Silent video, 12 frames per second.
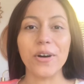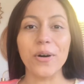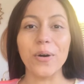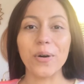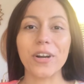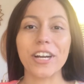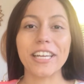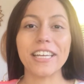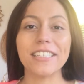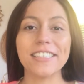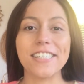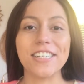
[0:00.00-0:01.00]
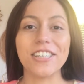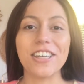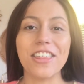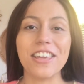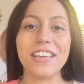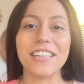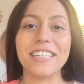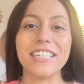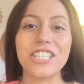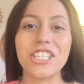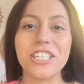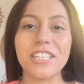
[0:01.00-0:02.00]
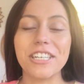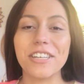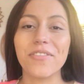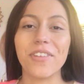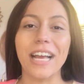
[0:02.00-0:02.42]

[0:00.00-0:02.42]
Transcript: Oregon took the initiative